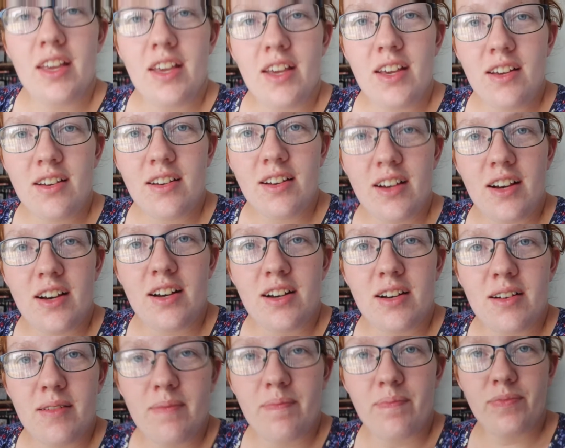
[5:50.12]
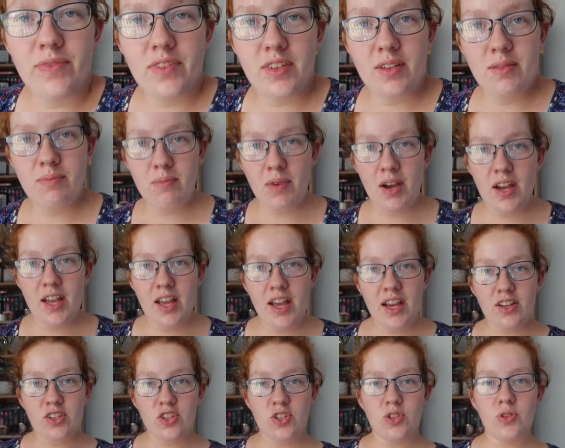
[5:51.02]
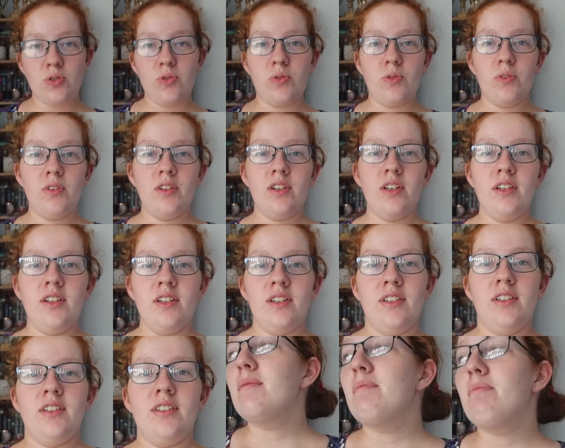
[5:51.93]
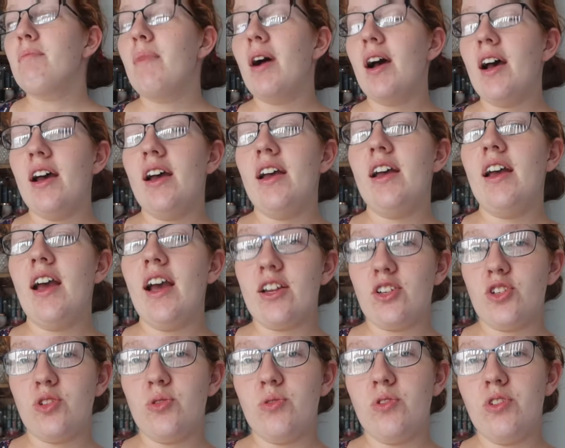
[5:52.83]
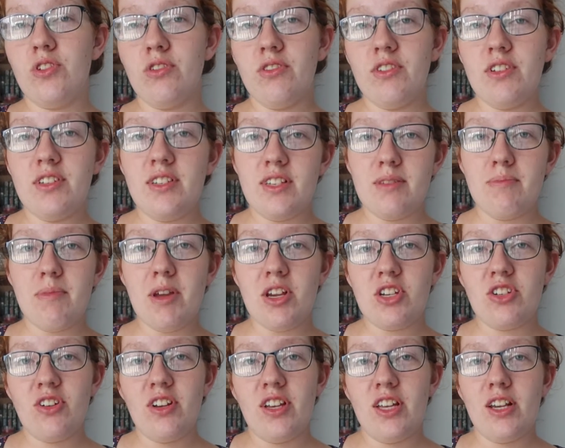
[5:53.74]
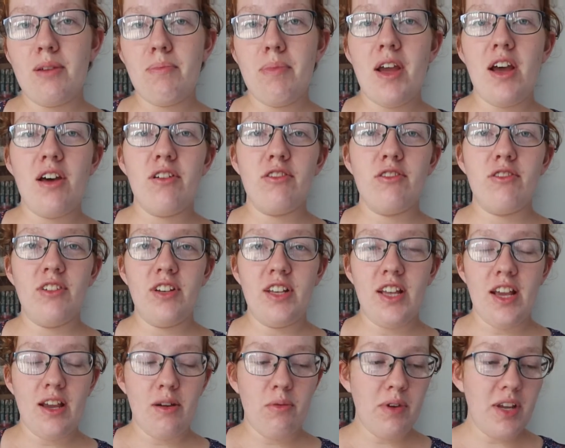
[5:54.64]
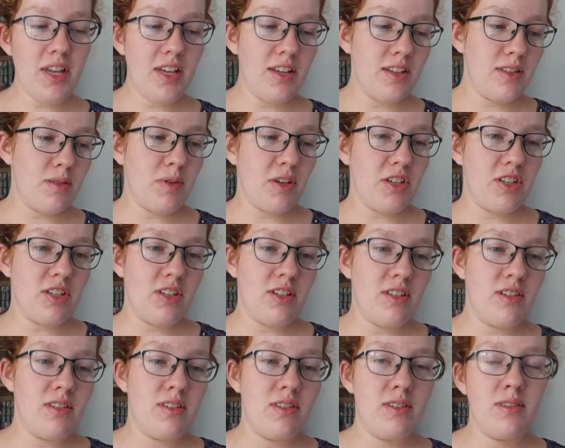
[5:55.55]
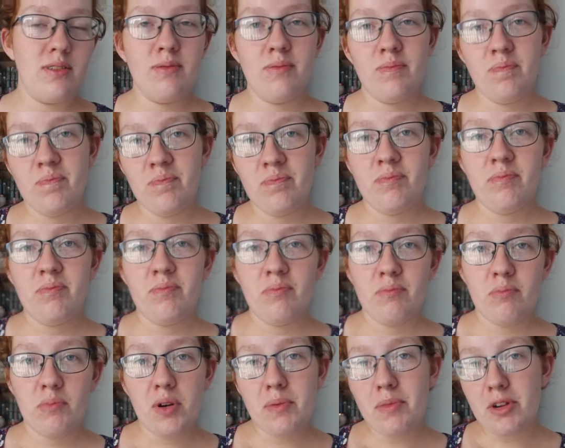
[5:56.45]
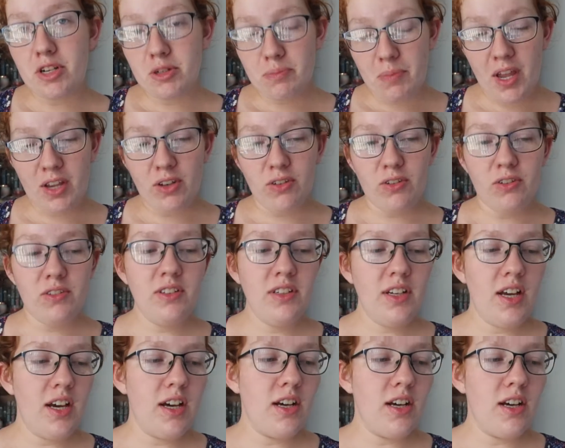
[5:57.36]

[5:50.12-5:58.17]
there. Um, my actual my actual uterus is measuring at about 38 weeks, which is pretty much bang on.